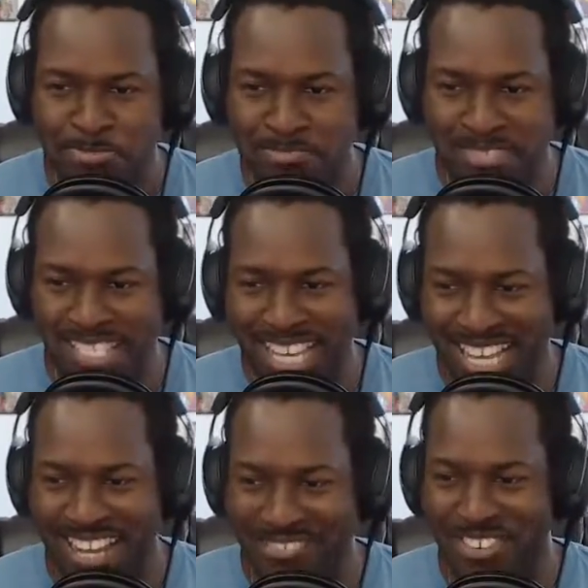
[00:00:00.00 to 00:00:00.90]

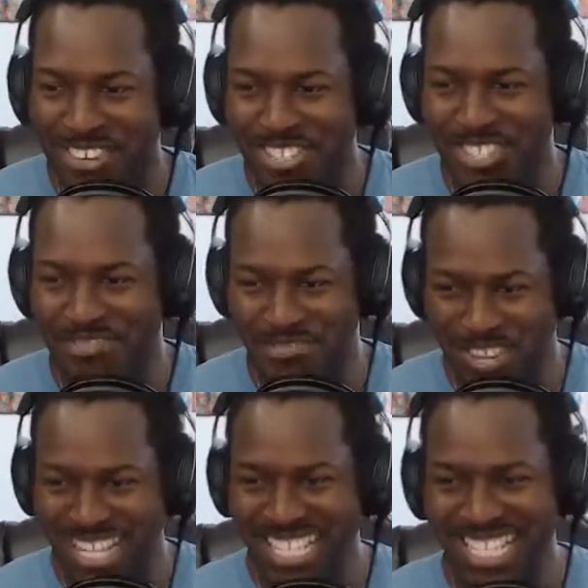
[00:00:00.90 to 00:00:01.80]
I'm going to just
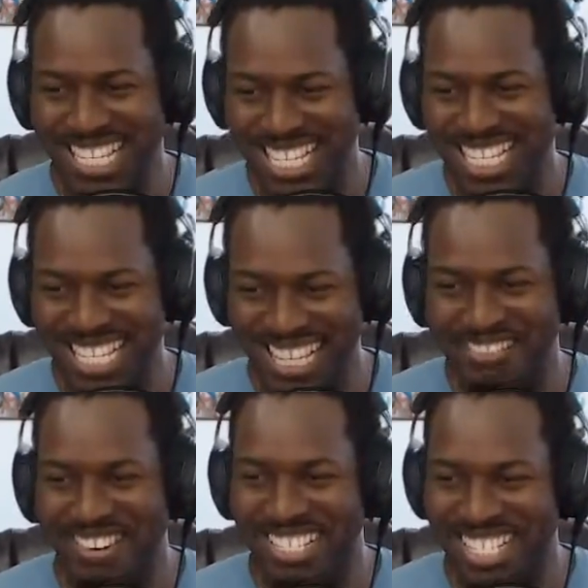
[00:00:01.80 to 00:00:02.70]
finish it
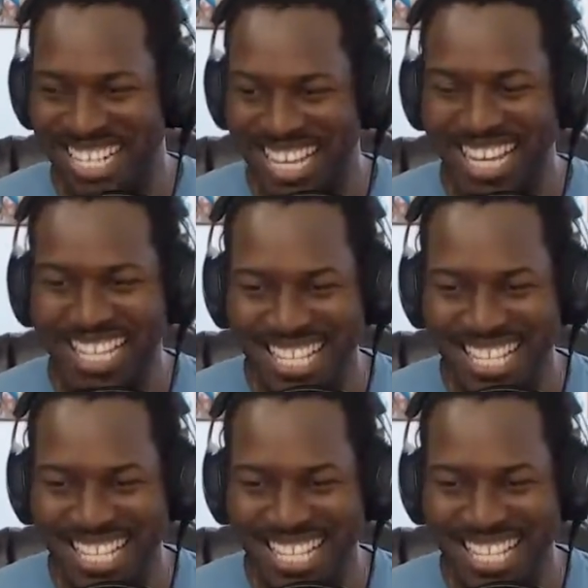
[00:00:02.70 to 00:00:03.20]
and watch it again.